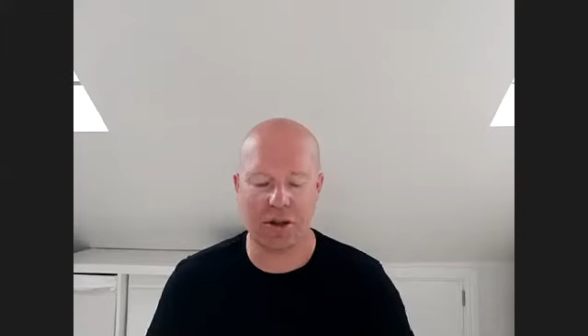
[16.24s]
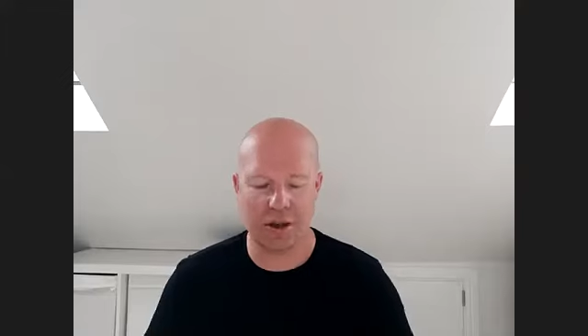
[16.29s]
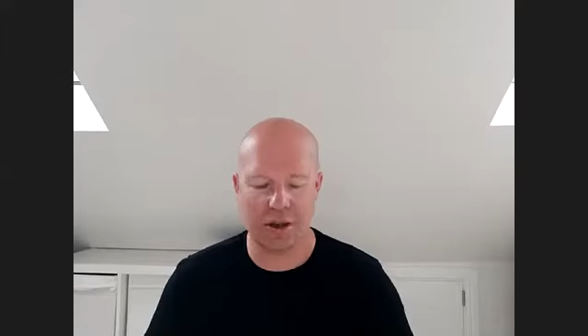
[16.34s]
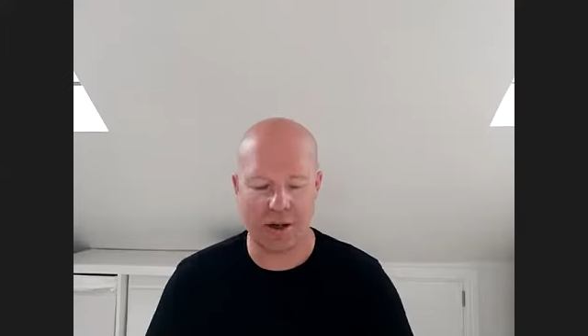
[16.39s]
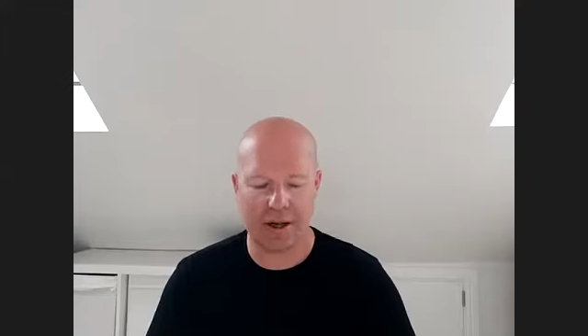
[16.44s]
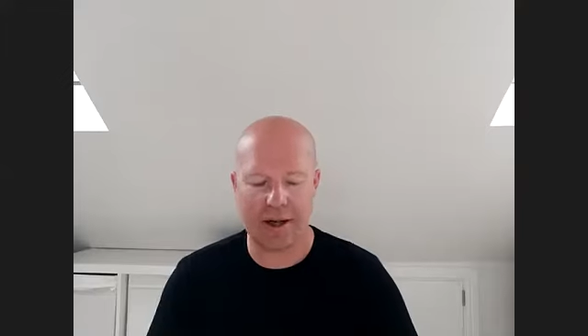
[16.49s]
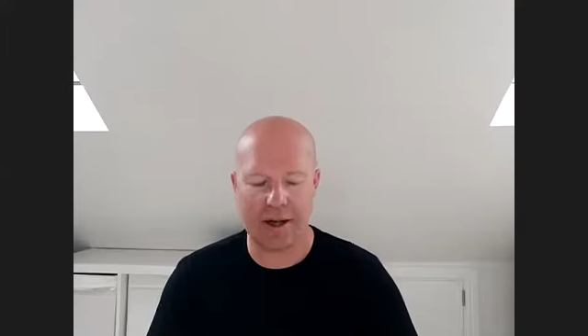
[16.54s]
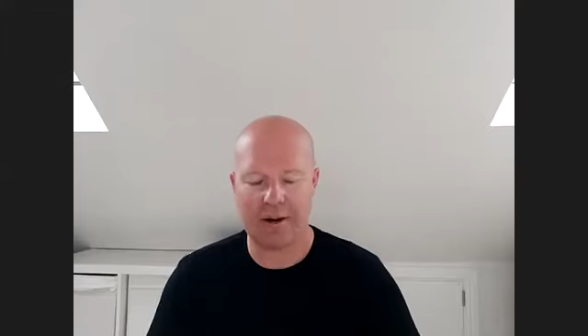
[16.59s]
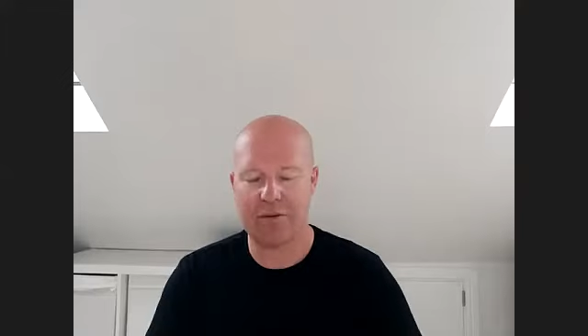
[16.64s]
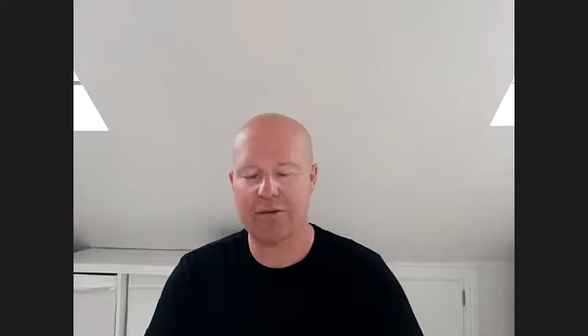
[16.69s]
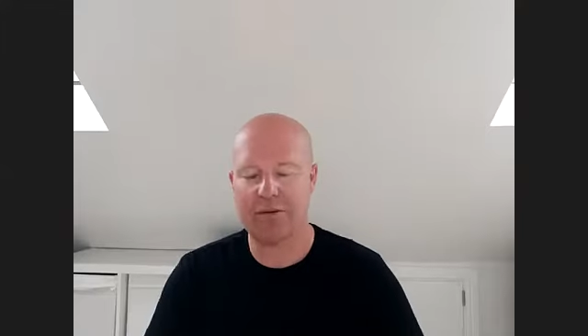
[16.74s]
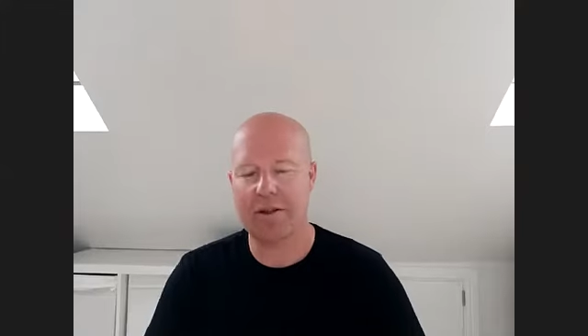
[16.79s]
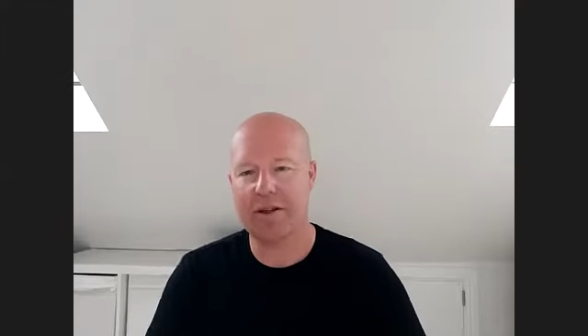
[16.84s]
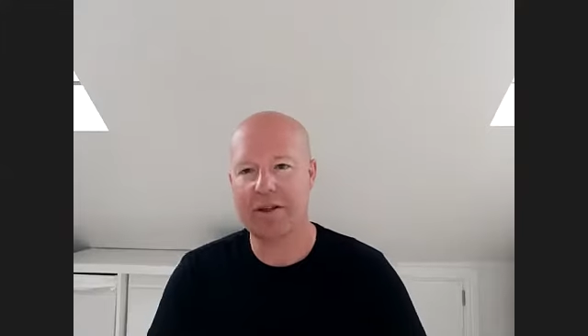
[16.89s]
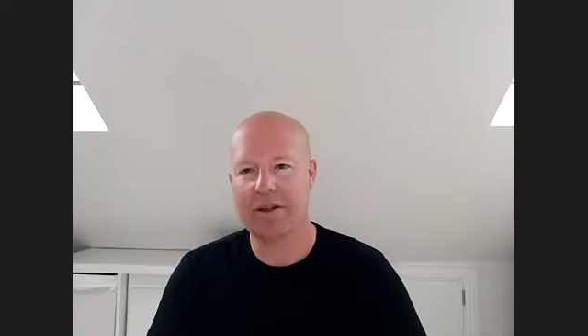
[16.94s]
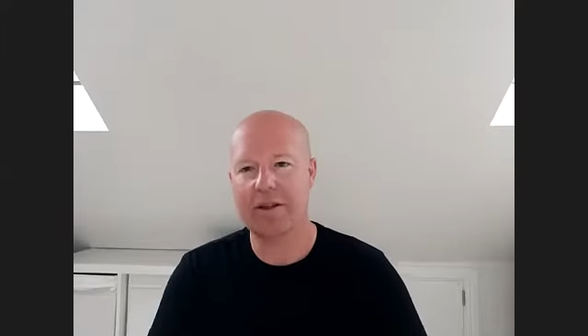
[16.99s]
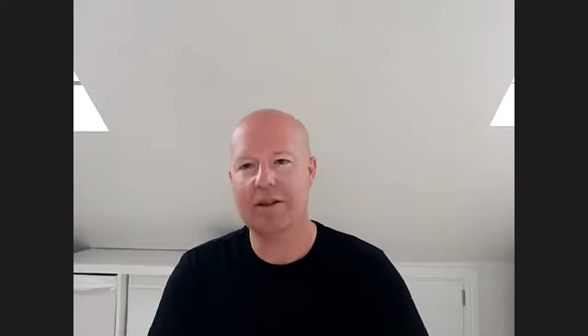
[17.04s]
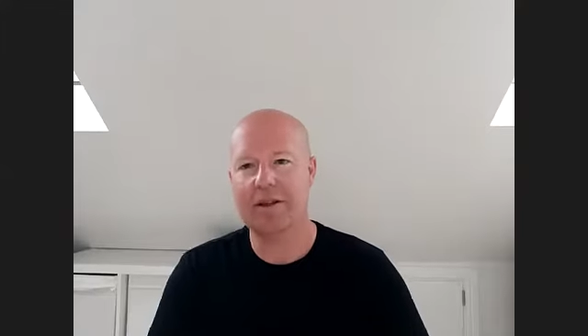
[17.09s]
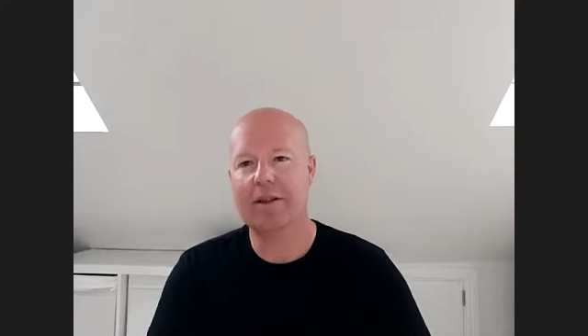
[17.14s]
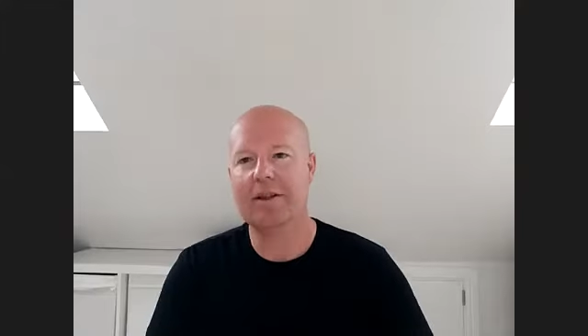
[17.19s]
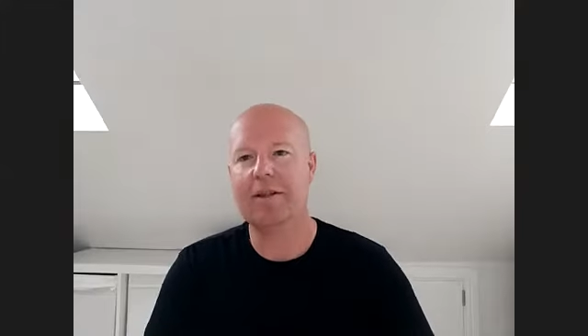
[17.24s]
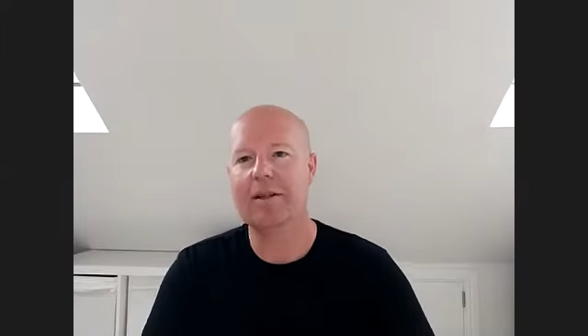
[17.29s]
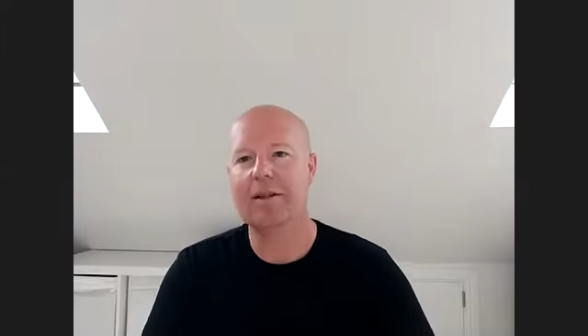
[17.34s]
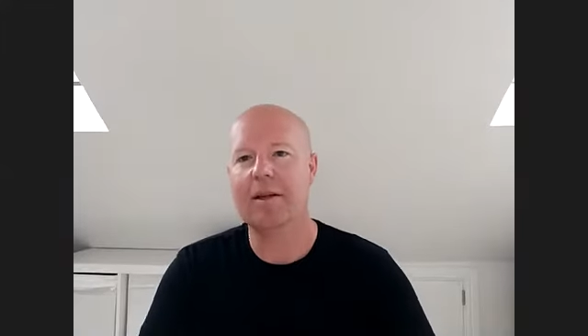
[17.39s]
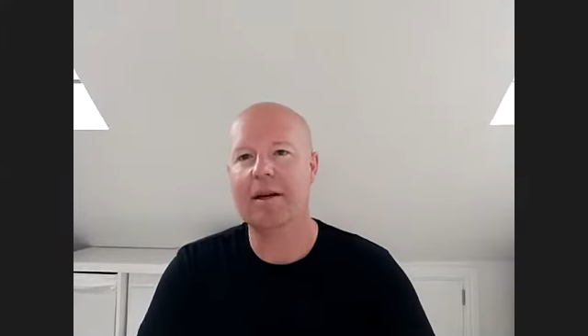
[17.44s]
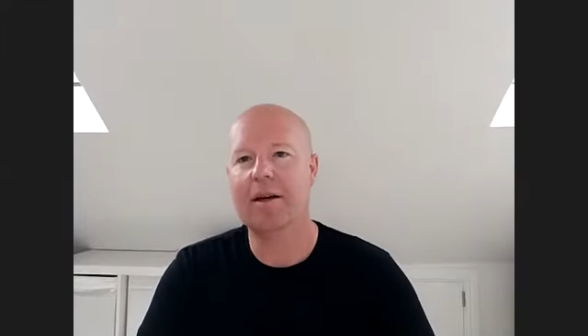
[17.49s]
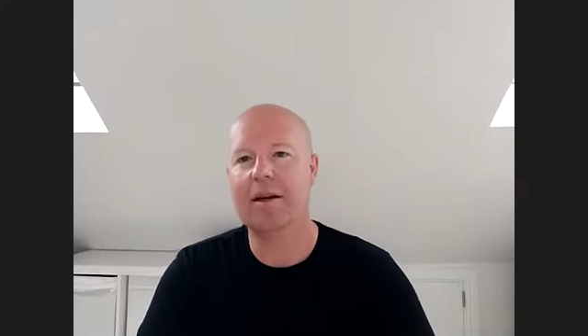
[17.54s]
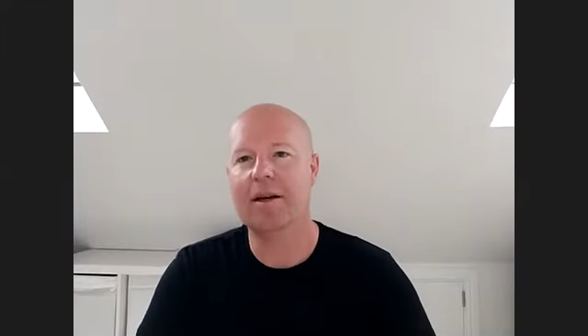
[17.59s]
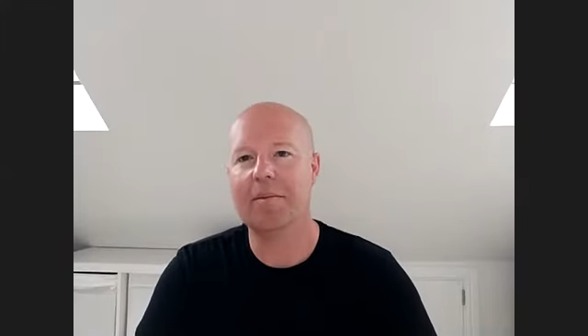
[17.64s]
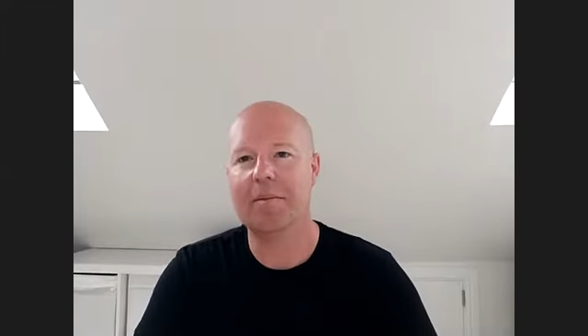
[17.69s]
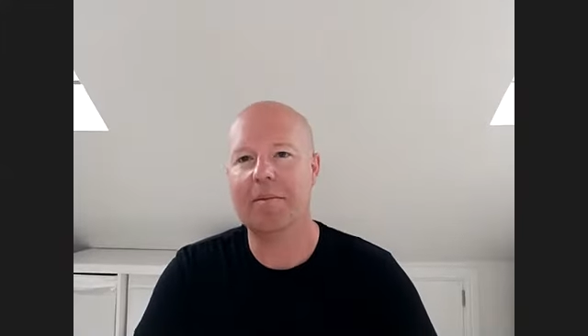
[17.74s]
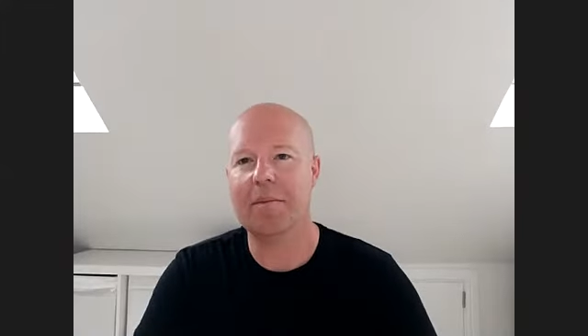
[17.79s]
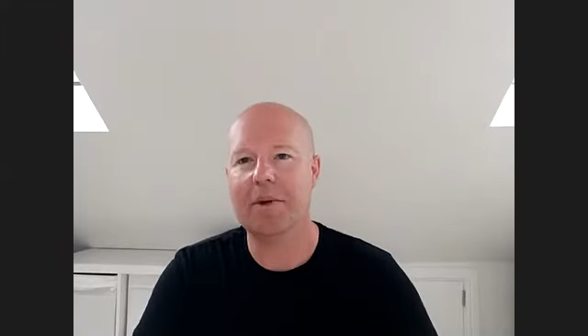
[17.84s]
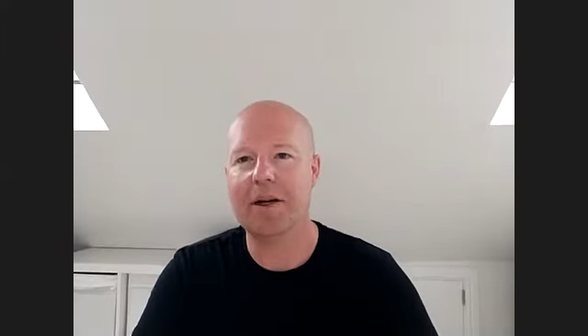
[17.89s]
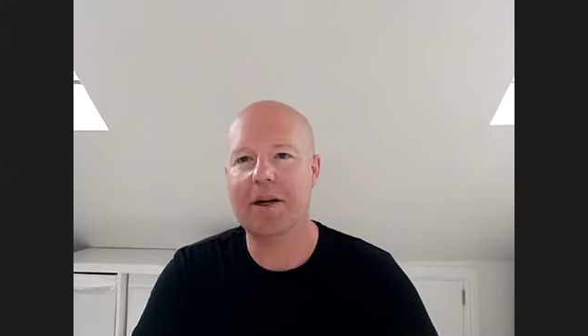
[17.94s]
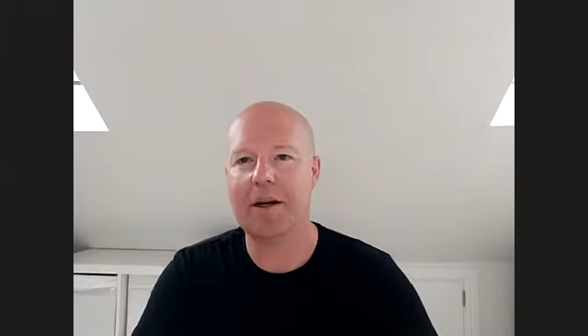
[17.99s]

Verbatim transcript: Hi, Alfie. Um,